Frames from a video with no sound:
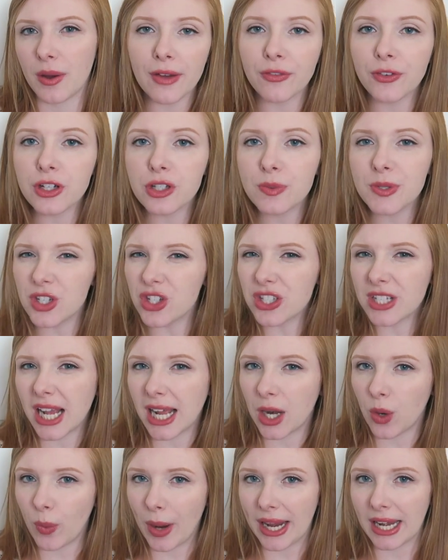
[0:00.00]
At first we just
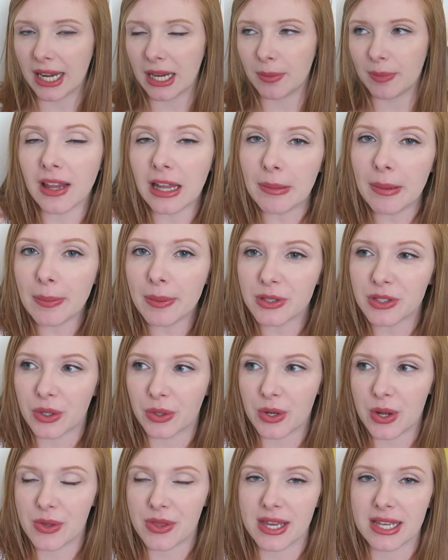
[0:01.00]
kind of waited. A lot of people
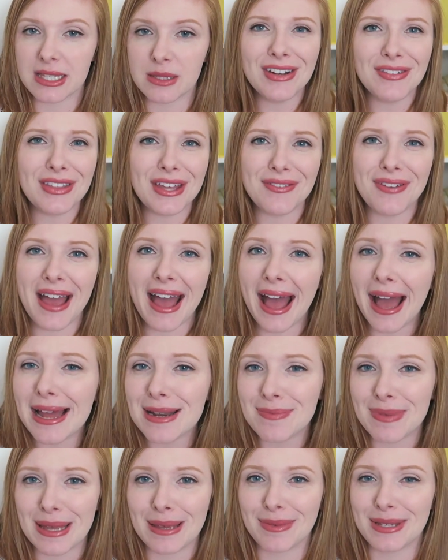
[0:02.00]
don't know this. Even if they've
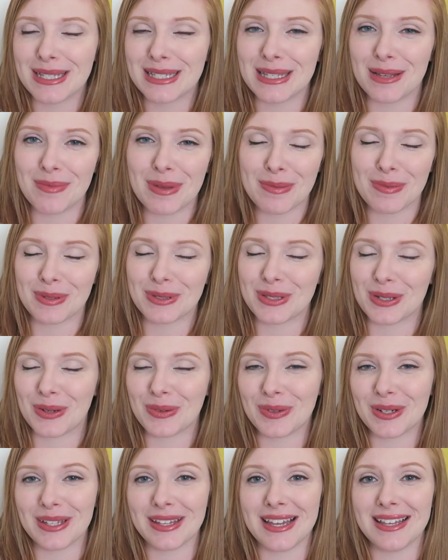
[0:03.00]
had babies, some people
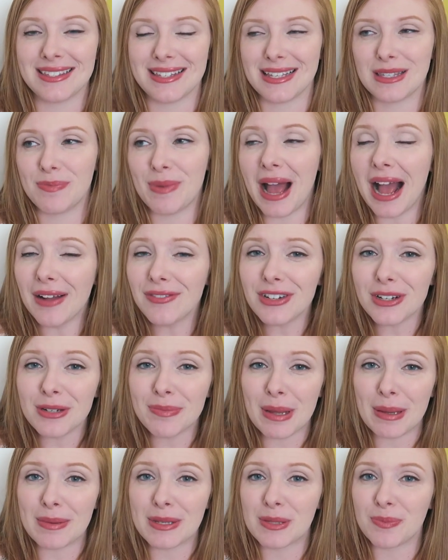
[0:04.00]
don't realize this, but after a
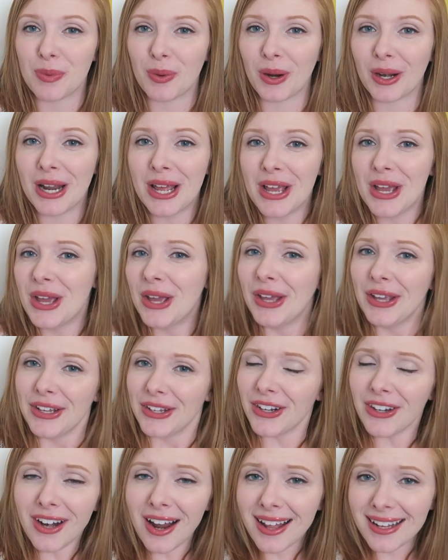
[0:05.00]
baby's born,
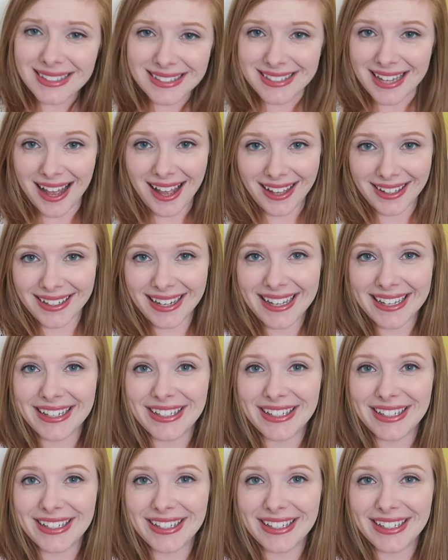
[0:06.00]
you're not done.